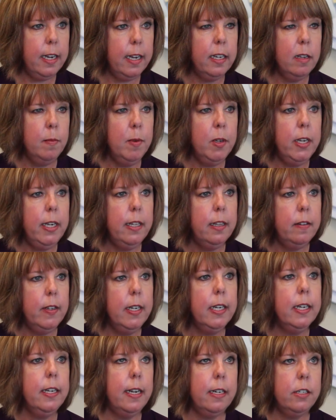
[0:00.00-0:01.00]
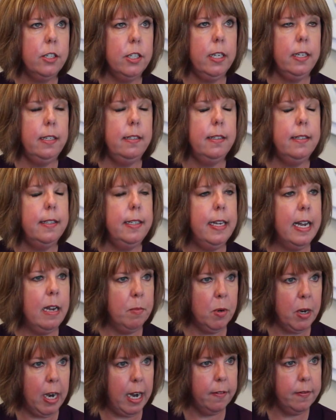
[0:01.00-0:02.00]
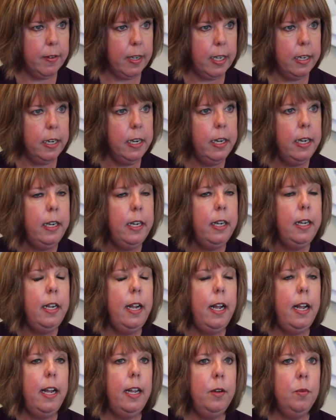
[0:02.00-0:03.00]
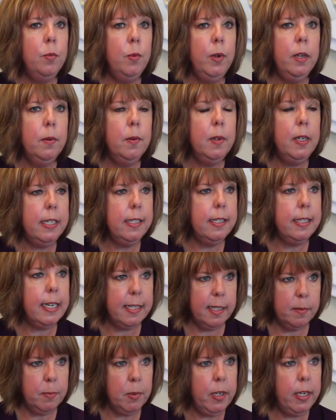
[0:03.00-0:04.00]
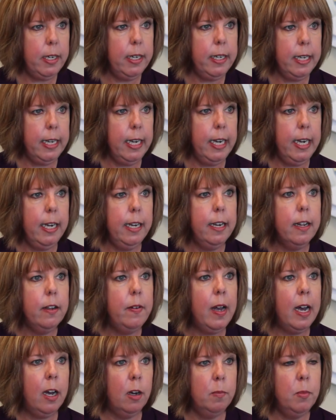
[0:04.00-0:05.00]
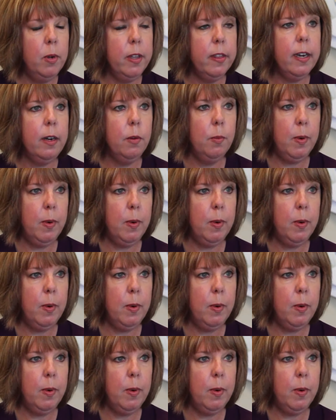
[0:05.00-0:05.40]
Community Living Connections is a nonprofit, and we were in desperate need of help with our